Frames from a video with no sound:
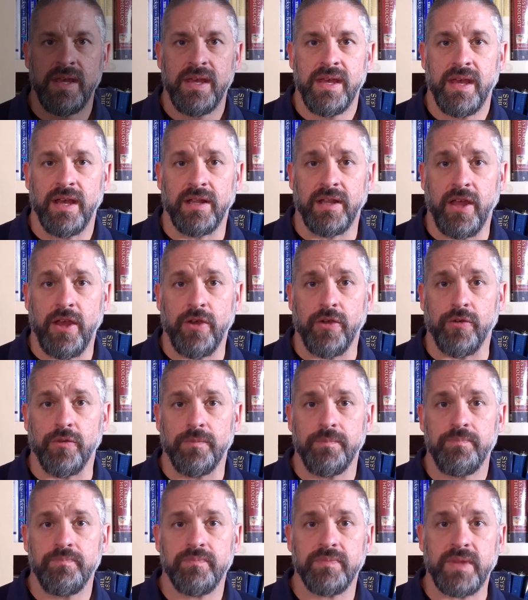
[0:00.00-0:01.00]

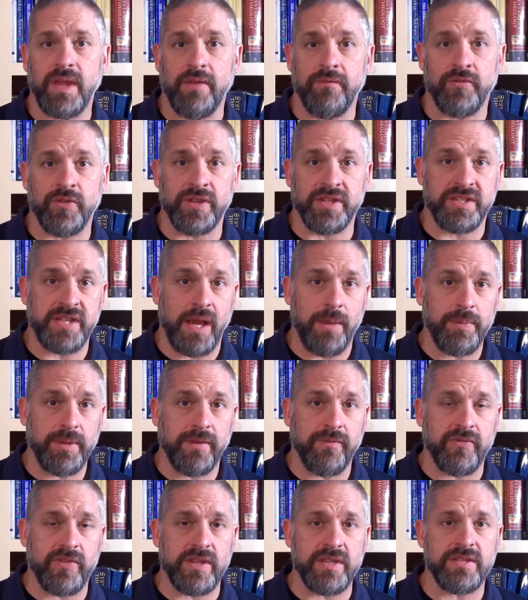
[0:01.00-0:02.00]
Hello. For the topic
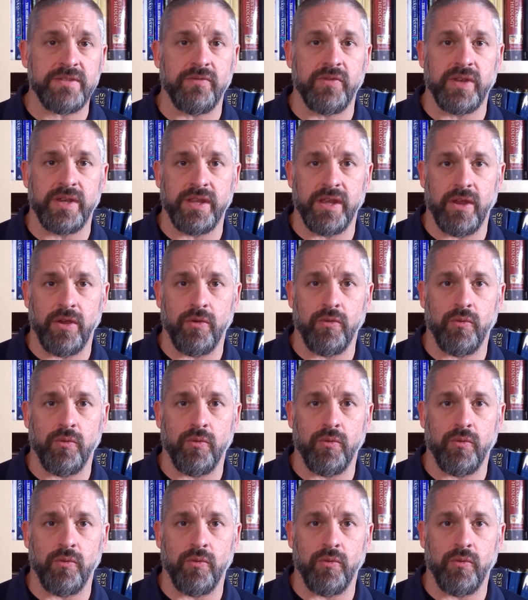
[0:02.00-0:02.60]
of this video,